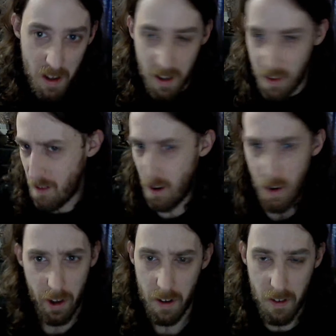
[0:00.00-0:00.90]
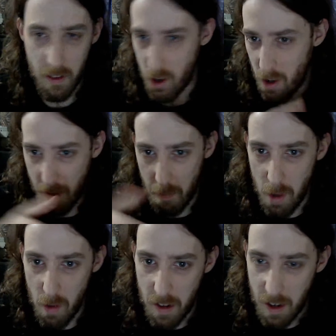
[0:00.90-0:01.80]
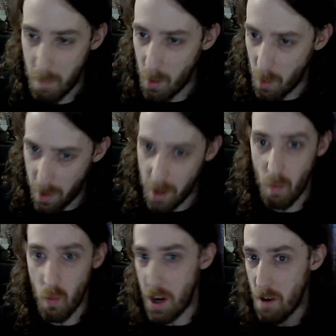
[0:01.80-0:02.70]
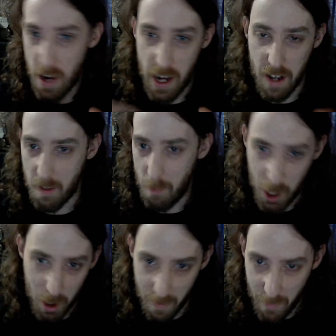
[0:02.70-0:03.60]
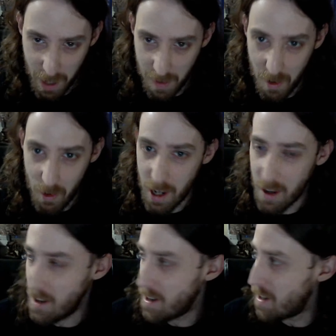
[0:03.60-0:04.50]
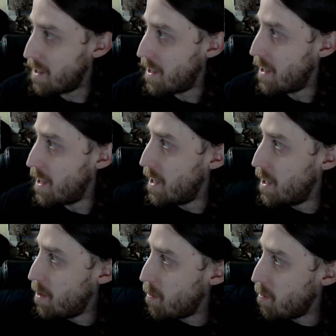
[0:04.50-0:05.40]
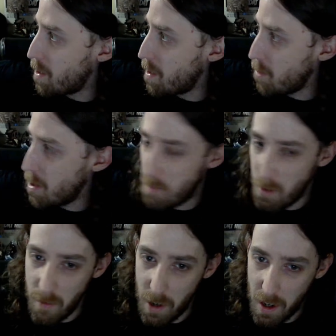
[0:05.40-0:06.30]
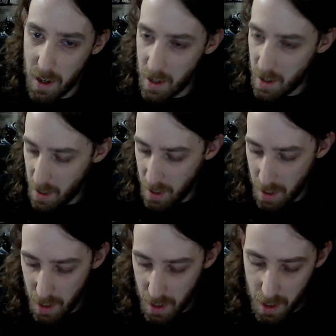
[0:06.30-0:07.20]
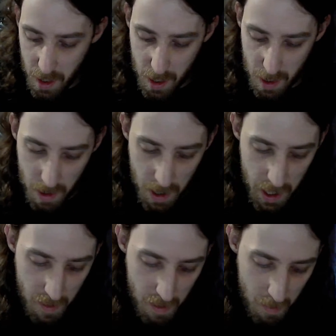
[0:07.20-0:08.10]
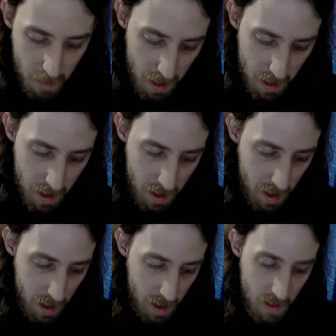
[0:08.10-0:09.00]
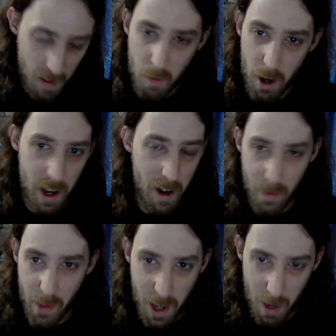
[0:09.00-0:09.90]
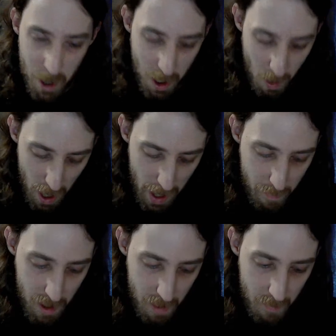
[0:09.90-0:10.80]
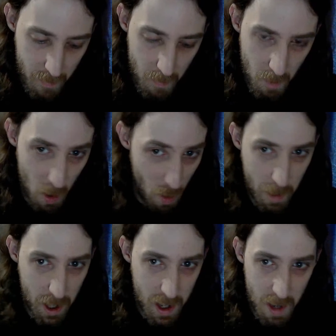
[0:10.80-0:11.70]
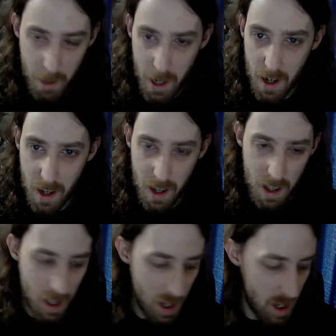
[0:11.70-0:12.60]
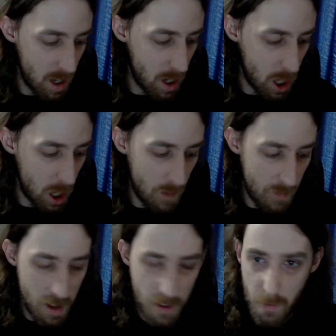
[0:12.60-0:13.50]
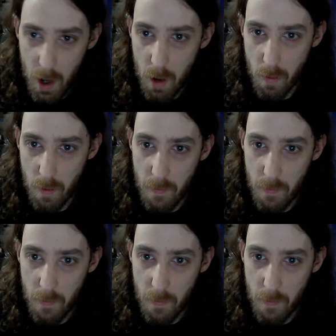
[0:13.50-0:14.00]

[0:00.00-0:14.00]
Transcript: that's all it is. It's just music, but with like weird-ass special effects going on. Really weird movie. Alright, next one. This is one I don't think I would have grabbed normally, but Shut Your Face Phone.